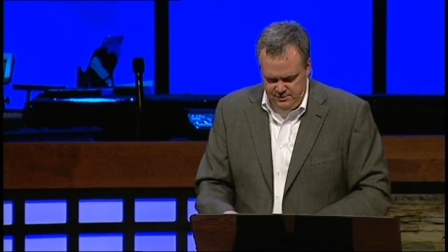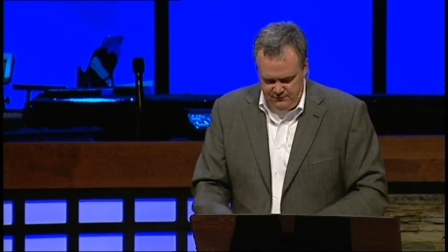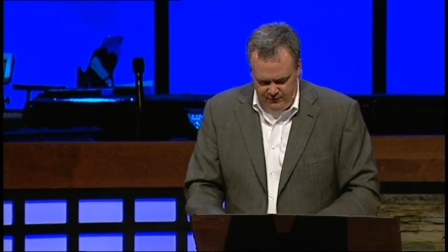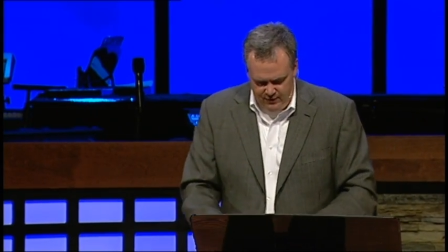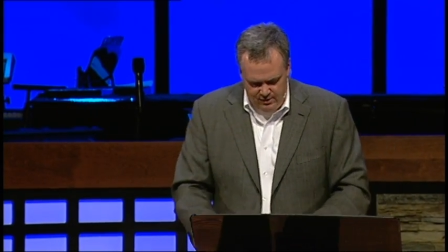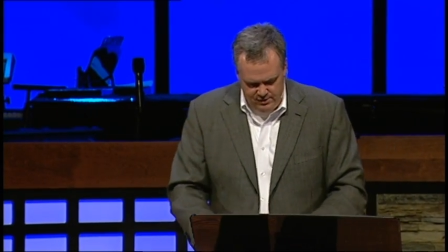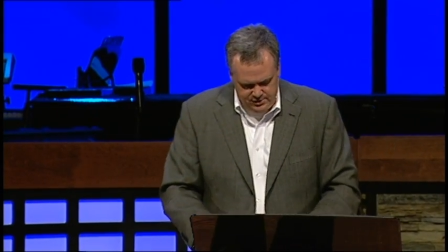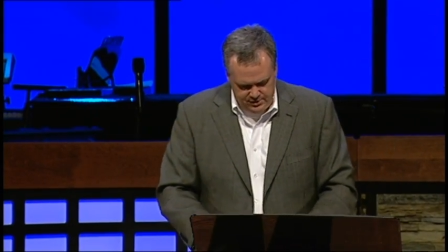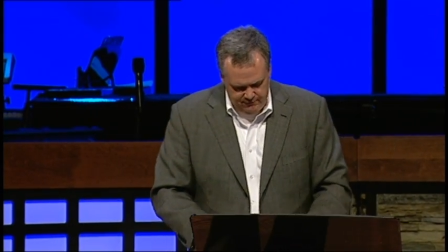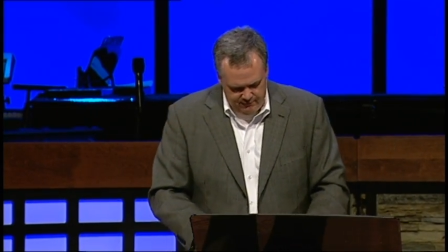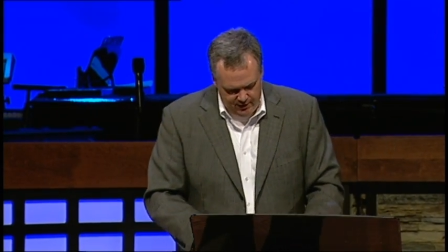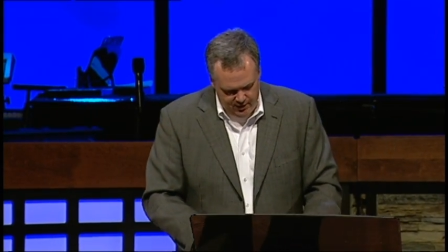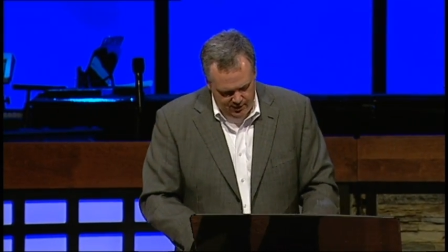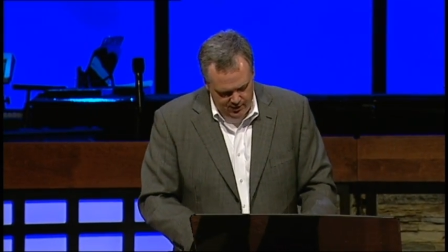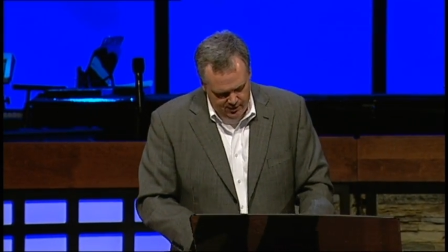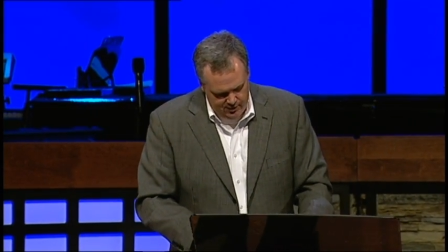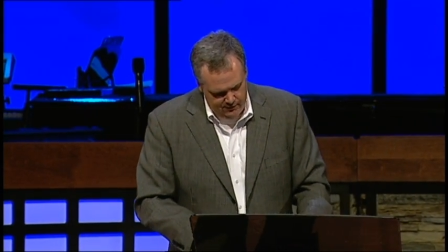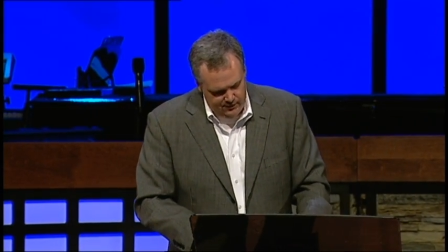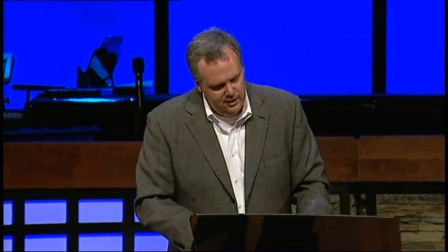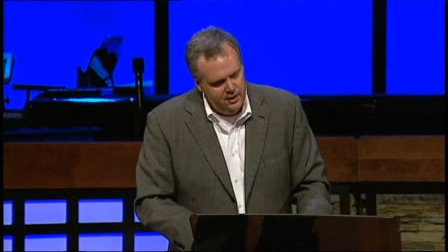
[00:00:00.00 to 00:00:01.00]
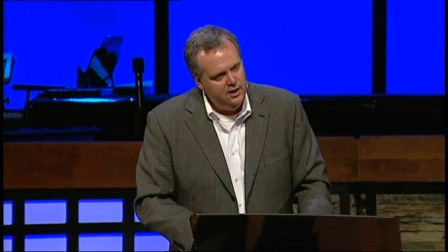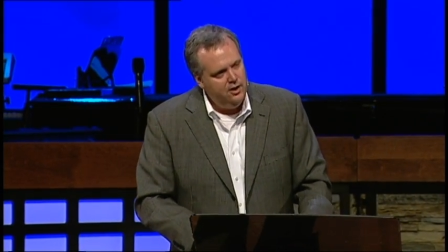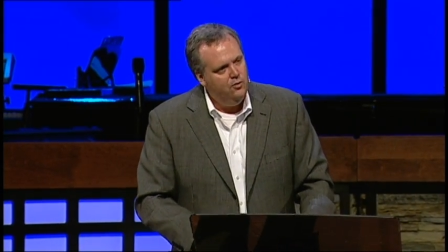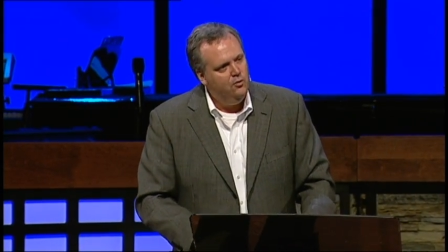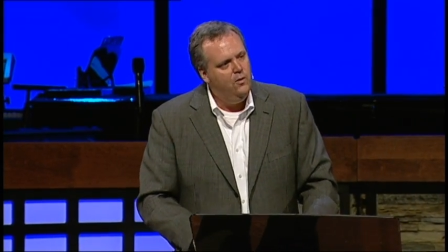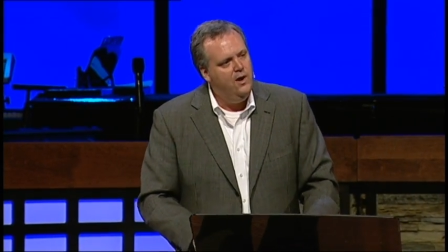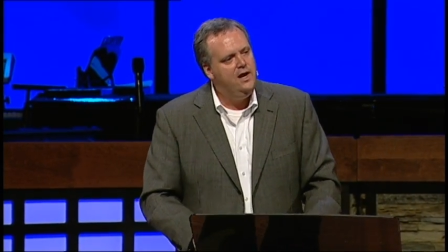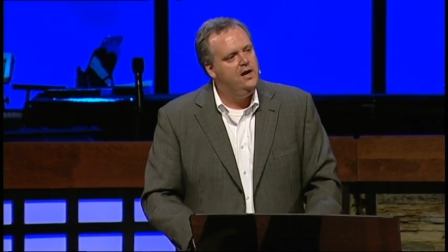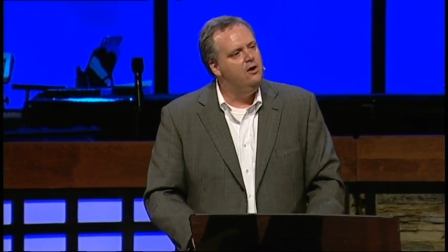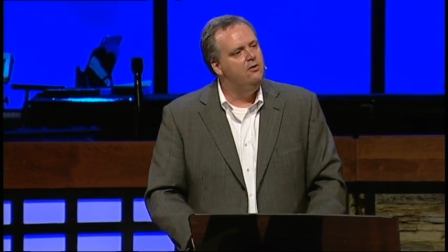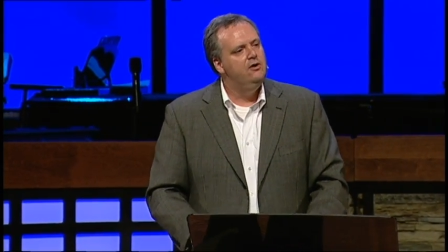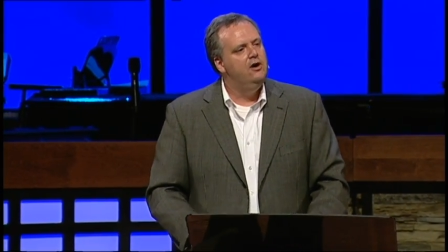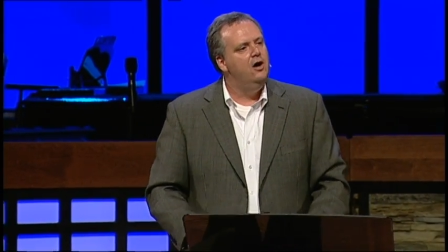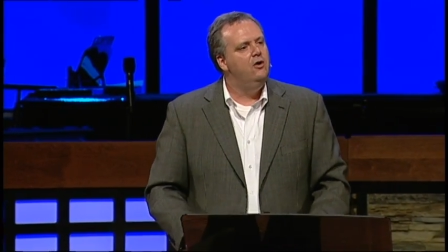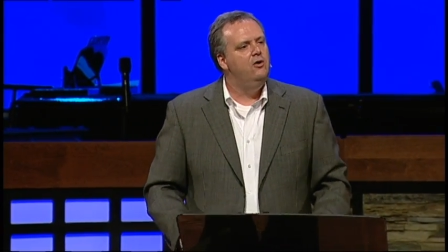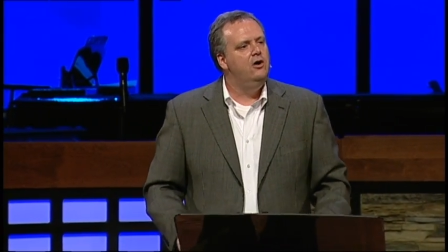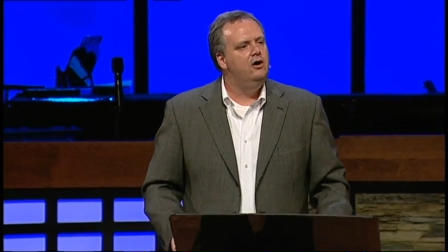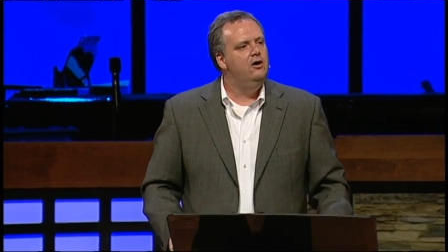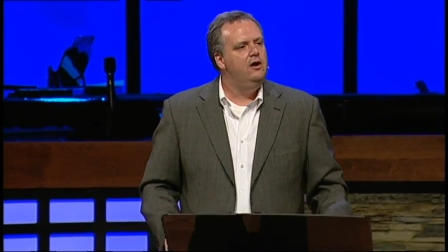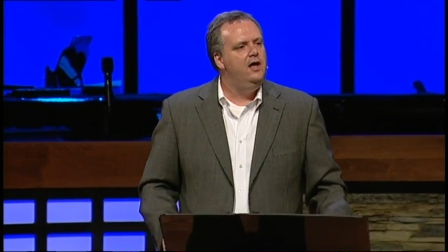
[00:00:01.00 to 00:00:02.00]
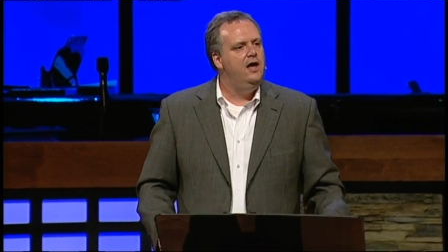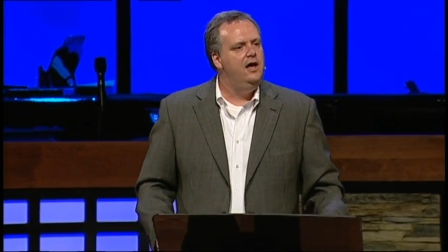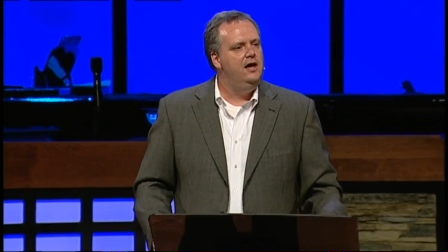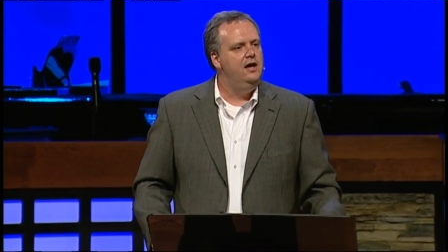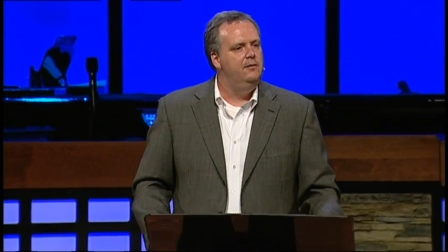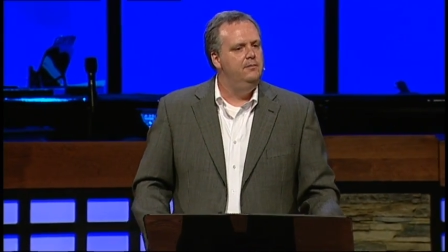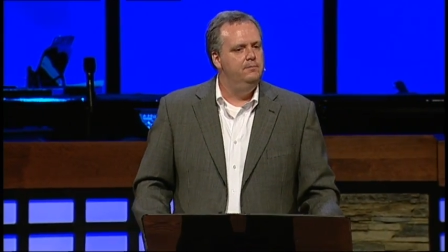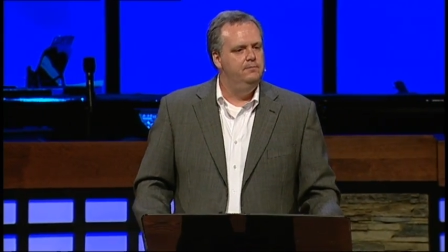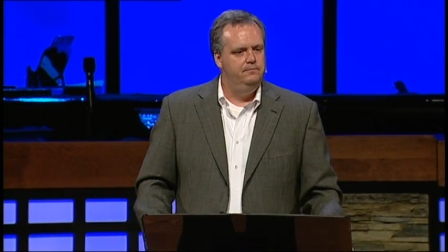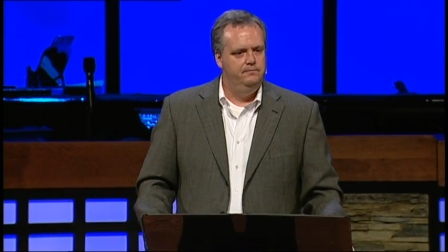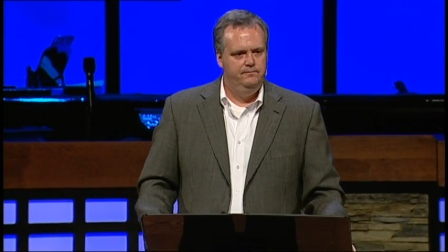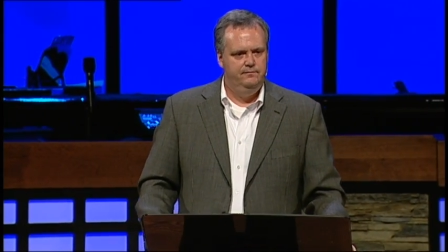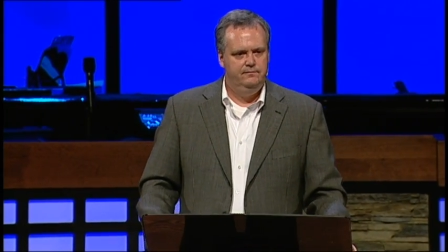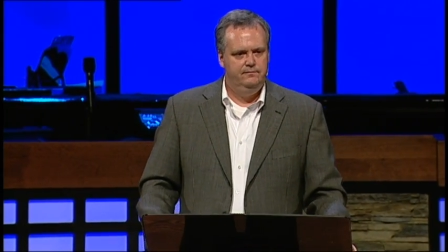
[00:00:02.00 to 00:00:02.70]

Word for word: First of all, we don't know her name.